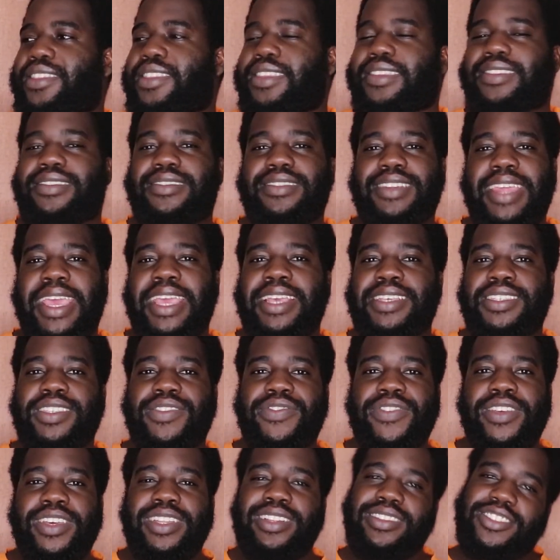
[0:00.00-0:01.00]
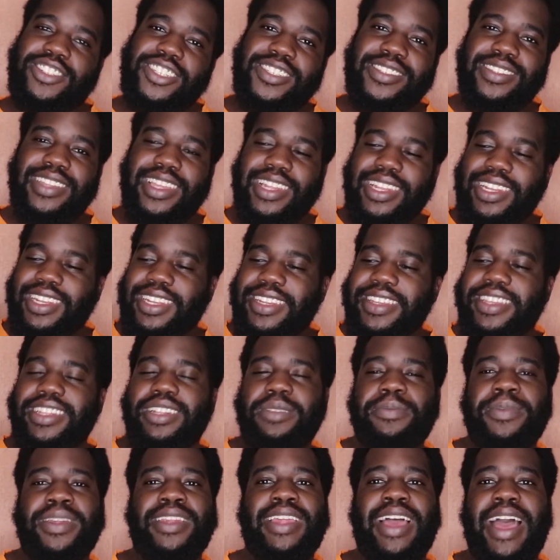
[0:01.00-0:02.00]
the stakes feel just a
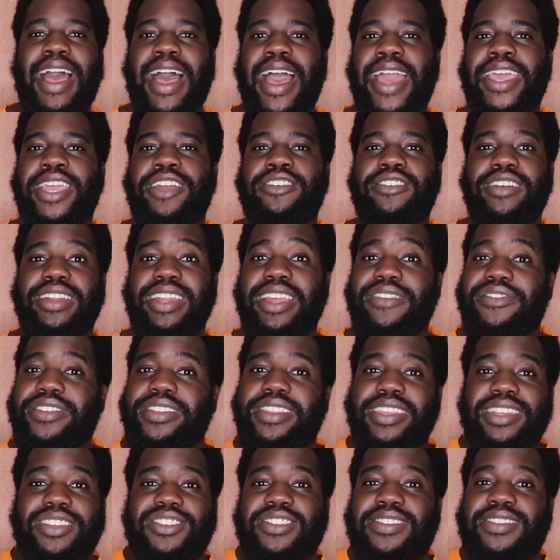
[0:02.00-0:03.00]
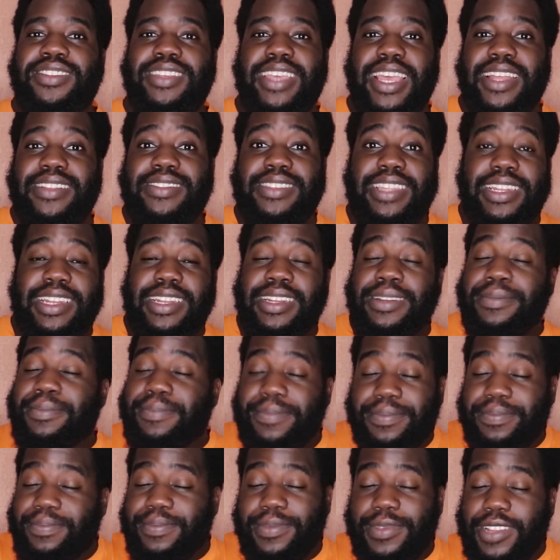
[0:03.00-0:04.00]
little bit higher and everything just gets
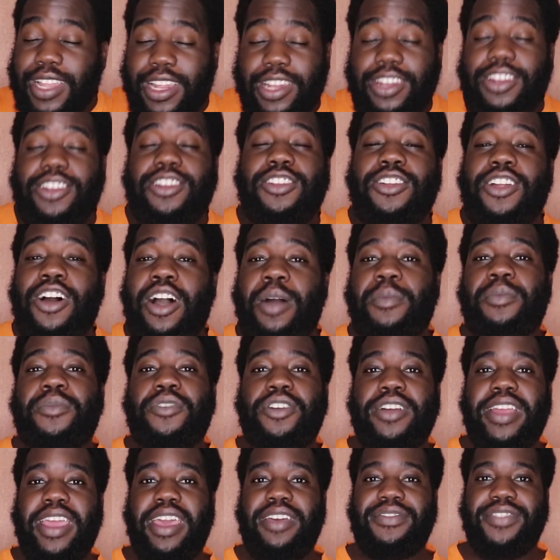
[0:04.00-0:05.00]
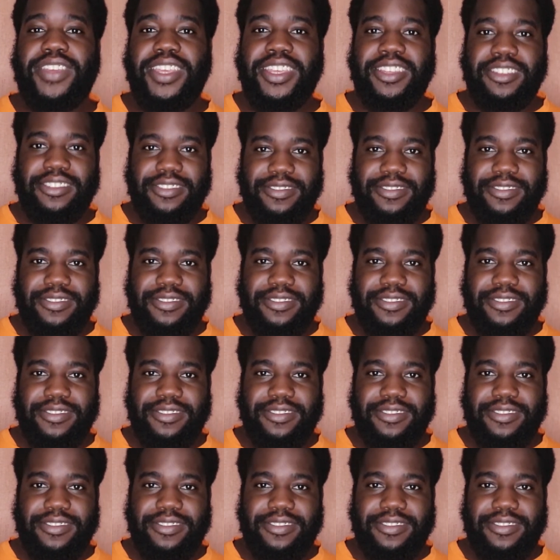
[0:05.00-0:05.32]
a lot more heavy.